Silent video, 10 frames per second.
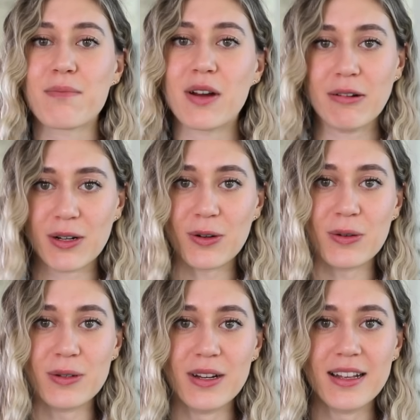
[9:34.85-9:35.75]

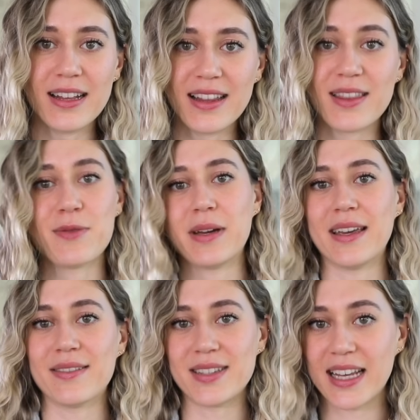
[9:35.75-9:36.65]
miracle that we
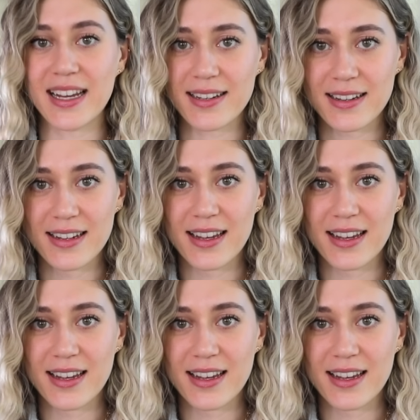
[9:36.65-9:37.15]
have seen.